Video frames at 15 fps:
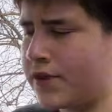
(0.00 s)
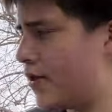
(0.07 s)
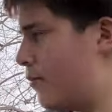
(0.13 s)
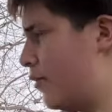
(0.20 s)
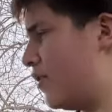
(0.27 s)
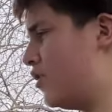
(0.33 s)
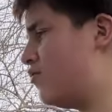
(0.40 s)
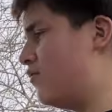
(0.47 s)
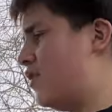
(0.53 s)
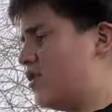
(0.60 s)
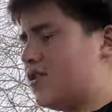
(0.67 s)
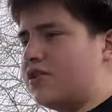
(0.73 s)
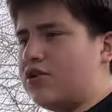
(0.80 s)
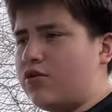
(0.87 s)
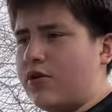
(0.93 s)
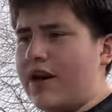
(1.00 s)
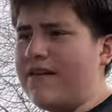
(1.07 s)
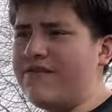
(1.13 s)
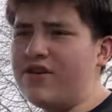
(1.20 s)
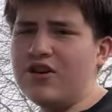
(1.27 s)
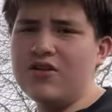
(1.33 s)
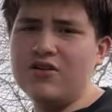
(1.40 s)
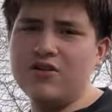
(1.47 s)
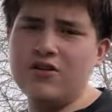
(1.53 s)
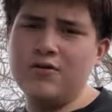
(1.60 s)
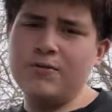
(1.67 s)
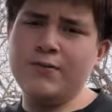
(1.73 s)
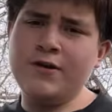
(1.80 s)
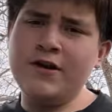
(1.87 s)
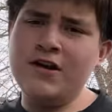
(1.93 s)
But this one is a little heavier.
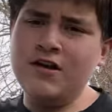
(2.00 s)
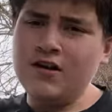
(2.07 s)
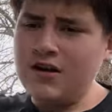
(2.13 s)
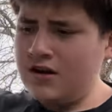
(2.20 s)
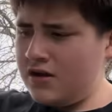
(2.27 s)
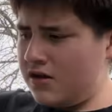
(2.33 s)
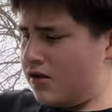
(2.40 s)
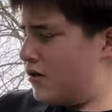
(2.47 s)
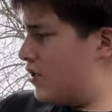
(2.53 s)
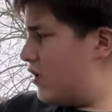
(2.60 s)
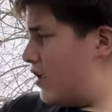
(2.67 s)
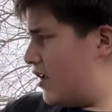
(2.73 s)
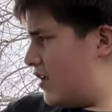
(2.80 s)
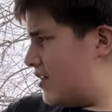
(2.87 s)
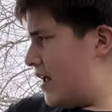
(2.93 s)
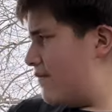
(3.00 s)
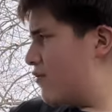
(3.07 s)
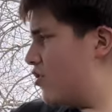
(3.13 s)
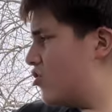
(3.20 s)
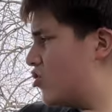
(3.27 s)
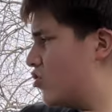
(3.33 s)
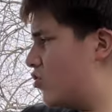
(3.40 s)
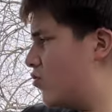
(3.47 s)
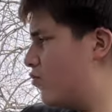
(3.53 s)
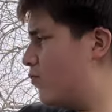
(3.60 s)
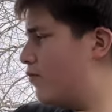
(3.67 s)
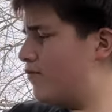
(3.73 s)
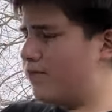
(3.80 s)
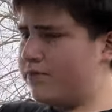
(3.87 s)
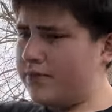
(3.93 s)
It is heavier, so
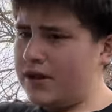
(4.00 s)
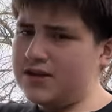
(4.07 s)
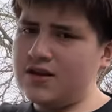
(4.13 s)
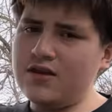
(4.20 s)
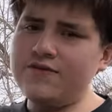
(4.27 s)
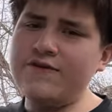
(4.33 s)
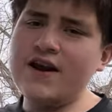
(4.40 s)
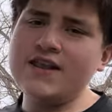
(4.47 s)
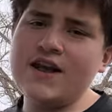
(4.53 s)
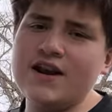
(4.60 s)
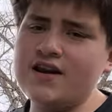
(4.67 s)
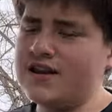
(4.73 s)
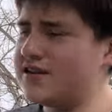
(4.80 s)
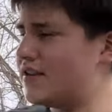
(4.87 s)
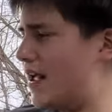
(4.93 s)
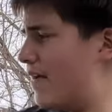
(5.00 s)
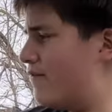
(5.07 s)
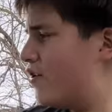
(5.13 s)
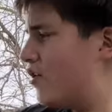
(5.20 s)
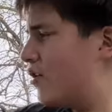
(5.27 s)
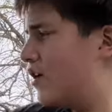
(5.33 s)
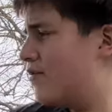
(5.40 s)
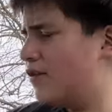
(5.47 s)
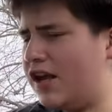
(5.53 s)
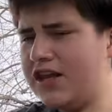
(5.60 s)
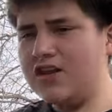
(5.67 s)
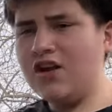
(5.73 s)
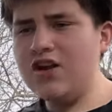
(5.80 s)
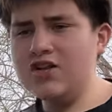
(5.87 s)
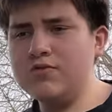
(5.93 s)
based on the fact that it is heavier,
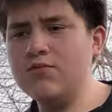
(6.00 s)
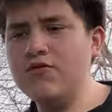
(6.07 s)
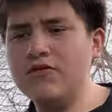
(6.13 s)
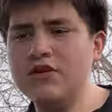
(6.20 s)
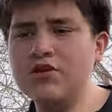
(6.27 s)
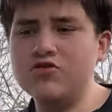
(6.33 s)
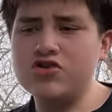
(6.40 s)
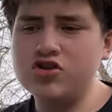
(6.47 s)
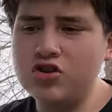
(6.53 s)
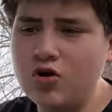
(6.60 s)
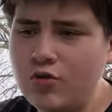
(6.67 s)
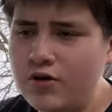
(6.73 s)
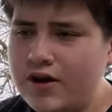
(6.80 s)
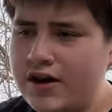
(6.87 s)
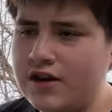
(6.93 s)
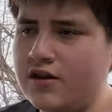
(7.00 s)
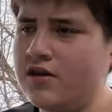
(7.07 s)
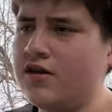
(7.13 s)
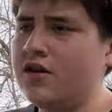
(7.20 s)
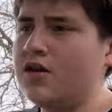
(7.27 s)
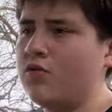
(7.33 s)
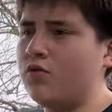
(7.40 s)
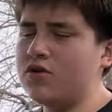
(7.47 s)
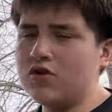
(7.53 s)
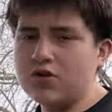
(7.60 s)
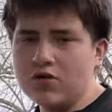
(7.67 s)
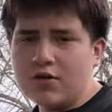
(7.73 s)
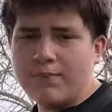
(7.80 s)
it does move a little slower, and when you throw the